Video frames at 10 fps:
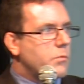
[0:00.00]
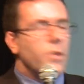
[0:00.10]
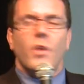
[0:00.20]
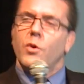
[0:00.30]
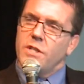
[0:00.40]

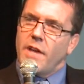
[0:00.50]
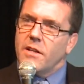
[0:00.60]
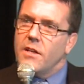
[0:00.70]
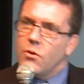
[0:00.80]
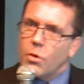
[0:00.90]
well, no, she's
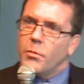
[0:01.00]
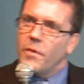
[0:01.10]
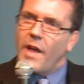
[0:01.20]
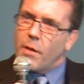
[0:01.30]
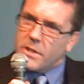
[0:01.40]
acting
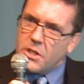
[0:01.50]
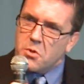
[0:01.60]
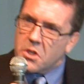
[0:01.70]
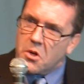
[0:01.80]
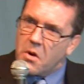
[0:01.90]
normal now, but she
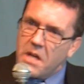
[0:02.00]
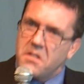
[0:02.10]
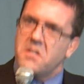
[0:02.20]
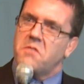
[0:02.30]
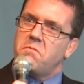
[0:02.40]
was
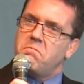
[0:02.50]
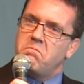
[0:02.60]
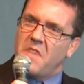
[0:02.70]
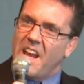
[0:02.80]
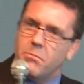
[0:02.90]
crazy
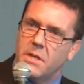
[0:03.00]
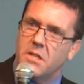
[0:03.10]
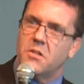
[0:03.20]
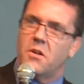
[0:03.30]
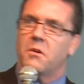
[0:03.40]
just 10
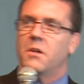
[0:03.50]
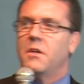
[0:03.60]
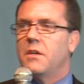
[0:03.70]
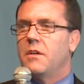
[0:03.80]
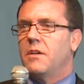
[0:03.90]
minutes ago.
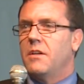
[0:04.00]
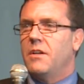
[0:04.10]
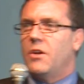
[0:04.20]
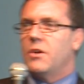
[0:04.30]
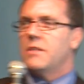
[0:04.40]

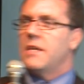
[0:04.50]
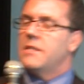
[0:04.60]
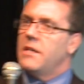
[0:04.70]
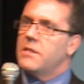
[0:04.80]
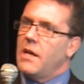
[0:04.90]
You know, it's
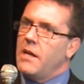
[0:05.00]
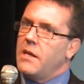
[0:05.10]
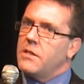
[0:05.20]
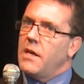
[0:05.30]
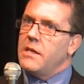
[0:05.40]

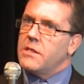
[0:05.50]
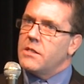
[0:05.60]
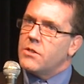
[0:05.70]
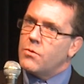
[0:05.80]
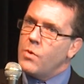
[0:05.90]

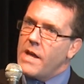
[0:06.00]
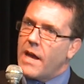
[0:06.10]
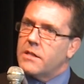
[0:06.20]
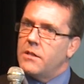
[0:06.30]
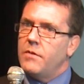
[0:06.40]
this
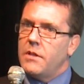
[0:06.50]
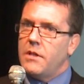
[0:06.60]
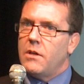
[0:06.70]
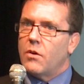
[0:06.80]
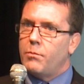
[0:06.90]

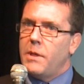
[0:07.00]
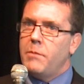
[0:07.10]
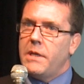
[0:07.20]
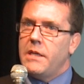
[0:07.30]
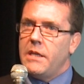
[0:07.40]
reactivity of
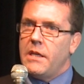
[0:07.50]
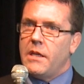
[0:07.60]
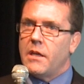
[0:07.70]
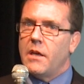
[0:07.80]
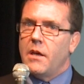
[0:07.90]

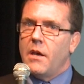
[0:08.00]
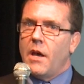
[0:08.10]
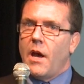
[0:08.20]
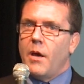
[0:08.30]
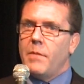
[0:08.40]
BPD.
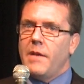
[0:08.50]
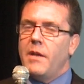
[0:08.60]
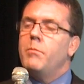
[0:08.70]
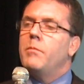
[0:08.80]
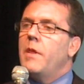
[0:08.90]
And
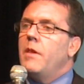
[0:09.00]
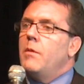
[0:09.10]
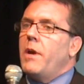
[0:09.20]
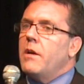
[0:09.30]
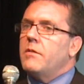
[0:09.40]
then
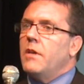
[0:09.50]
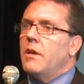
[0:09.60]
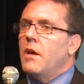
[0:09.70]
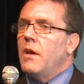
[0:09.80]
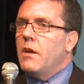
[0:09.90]
the parents
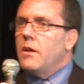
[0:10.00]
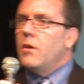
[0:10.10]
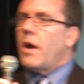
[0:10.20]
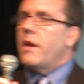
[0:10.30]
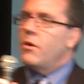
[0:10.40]
think, you
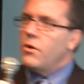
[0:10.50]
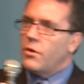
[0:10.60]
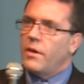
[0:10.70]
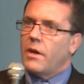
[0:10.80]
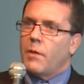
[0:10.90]
know, I know you
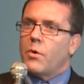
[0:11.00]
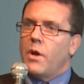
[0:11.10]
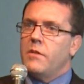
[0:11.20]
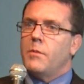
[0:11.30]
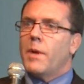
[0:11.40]
think I'm
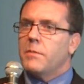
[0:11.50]
crazy, but